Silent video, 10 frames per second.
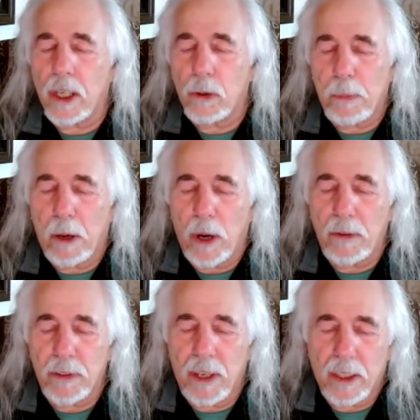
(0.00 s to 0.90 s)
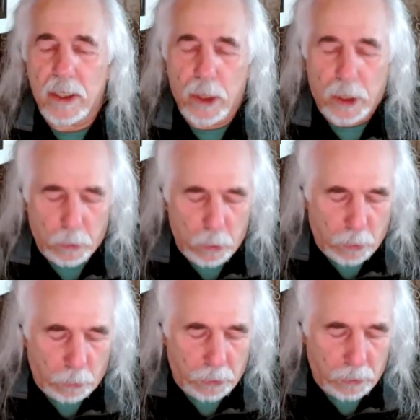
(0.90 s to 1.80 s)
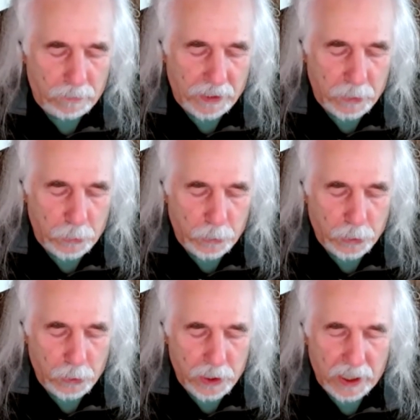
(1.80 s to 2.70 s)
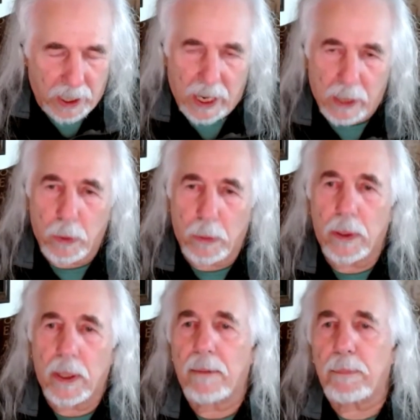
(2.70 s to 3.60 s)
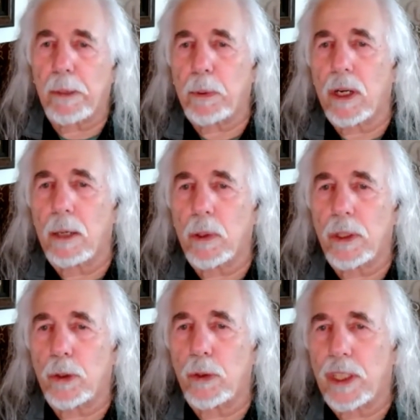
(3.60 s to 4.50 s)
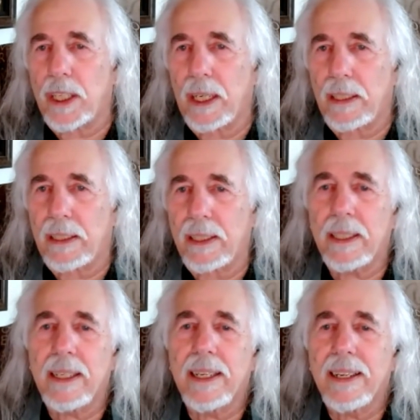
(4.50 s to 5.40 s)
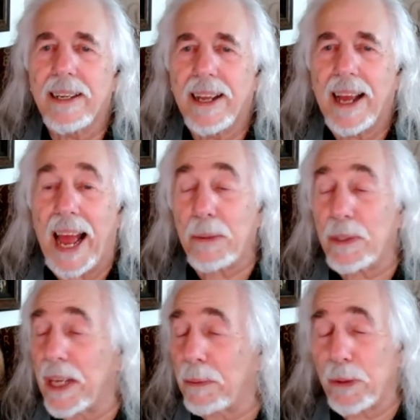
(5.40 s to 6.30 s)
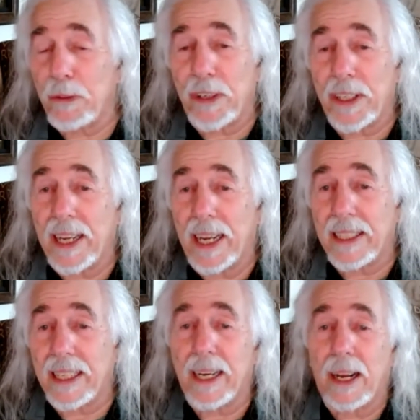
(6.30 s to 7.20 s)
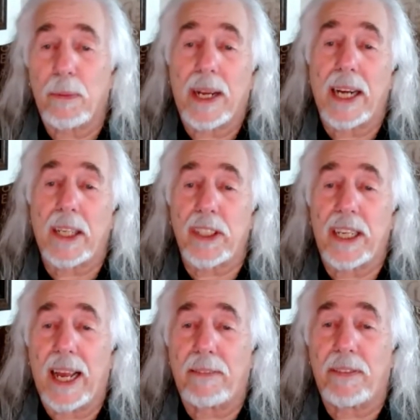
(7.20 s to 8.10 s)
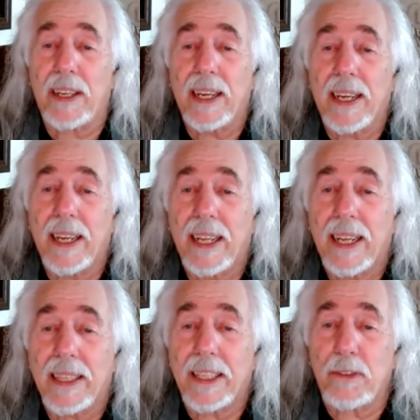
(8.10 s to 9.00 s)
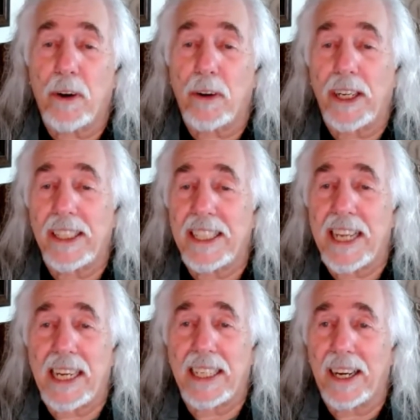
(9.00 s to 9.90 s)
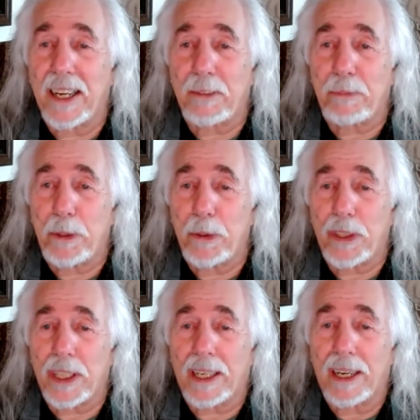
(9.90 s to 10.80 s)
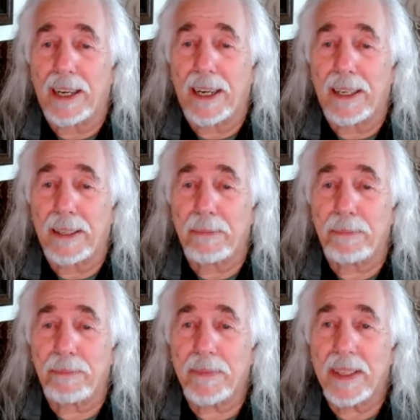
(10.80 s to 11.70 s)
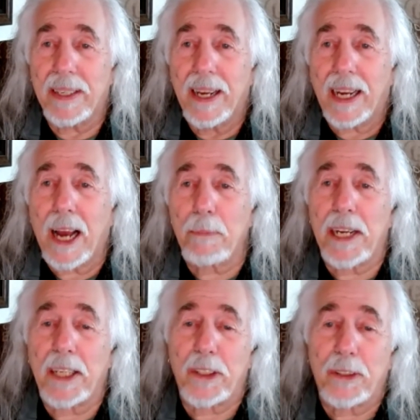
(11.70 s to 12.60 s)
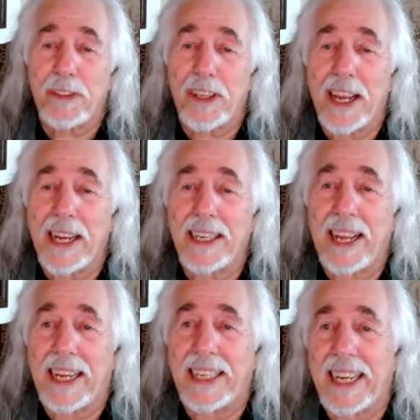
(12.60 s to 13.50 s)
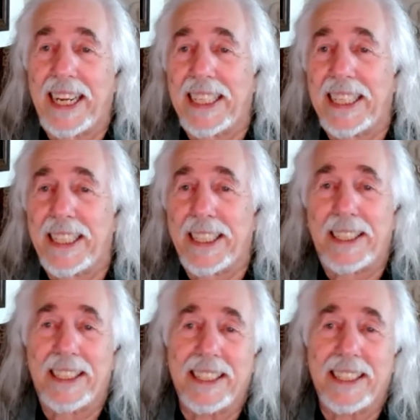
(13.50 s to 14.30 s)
a group. My wife and I started a group when we were living in New Jersey, and we had people come on Tuesday nights, and it was absolutely fantastic. And I would actually have this very Zen kind of music, a combination of Zen and Indian